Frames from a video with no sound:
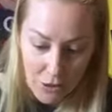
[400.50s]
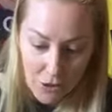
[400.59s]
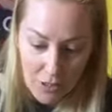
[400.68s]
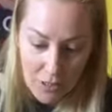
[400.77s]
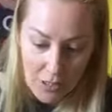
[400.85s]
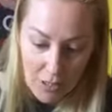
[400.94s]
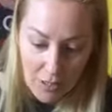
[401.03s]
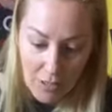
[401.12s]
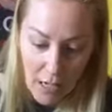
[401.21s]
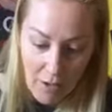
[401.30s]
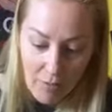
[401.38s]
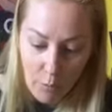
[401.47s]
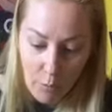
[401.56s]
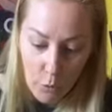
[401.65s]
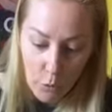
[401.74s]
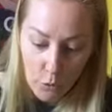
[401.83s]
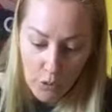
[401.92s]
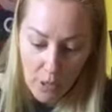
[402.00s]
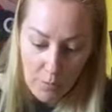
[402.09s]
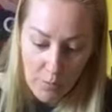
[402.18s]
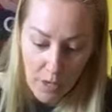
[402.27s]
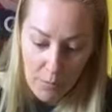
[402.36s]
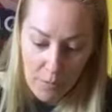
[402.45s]
Just to have the border
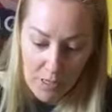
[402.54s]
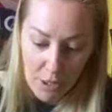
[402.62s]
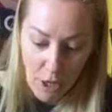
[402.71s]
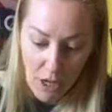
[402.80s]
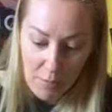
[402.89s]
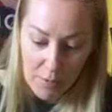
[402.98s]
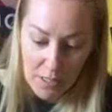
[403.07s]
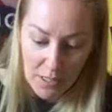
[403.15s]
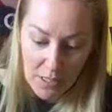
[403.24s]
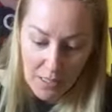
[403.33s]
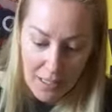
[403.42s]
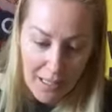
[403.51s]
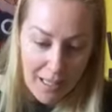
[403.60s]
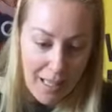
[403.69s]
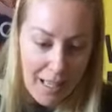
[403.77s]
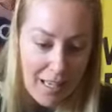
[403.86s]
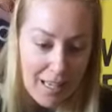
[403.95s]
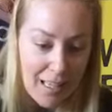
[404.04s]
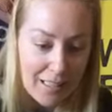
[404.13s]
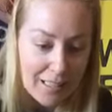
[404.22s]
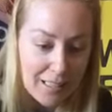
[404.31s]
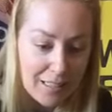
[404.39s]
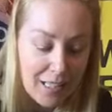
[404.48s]
up at top
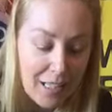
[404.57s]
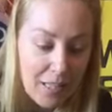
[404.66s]
and